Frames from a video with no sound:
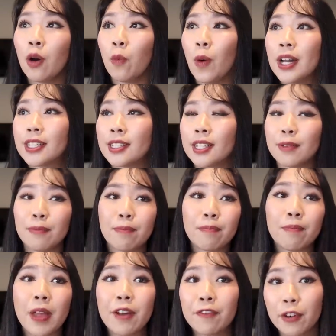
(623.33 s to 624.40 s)
Once
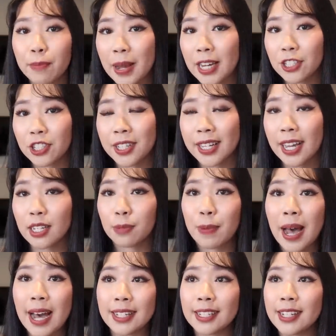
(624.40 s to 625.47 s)
information gets
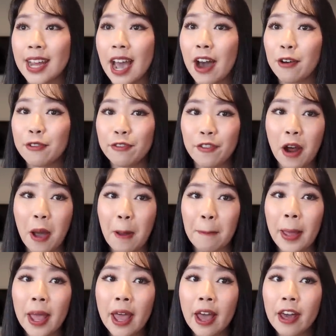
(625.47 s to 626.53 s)
passed down
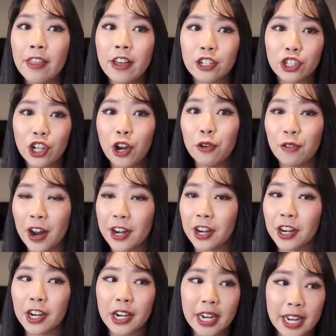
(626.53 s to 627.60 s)
from the
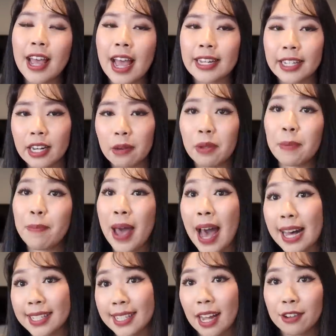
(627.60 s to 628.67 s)
showrunner, it's gonna be
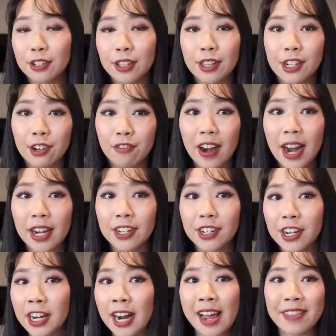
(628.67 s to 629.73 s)
passed down to the
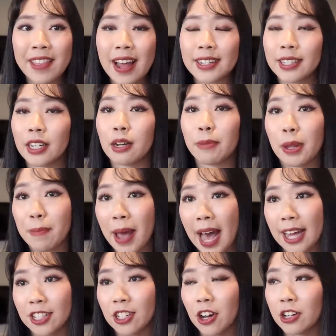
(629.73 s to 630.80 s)
director, and that's gonna be
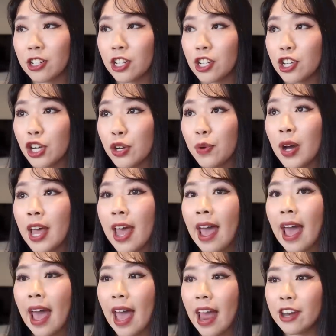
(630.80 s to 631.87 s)
passed on to you,
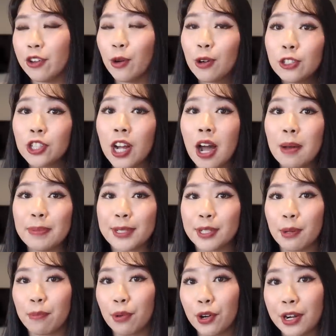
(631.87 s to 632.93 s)
and your job is
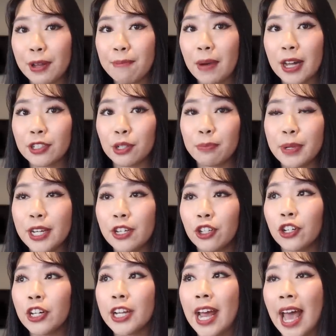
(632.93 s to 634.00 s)
to pretty much be
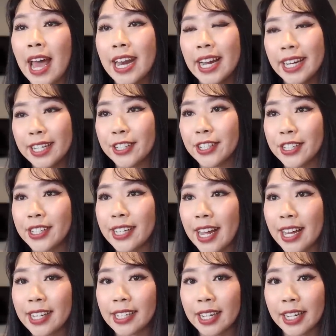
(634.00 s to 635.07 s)
good at
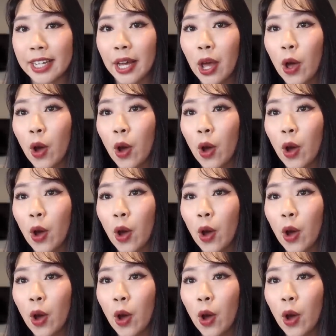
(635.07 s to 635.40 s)
understanding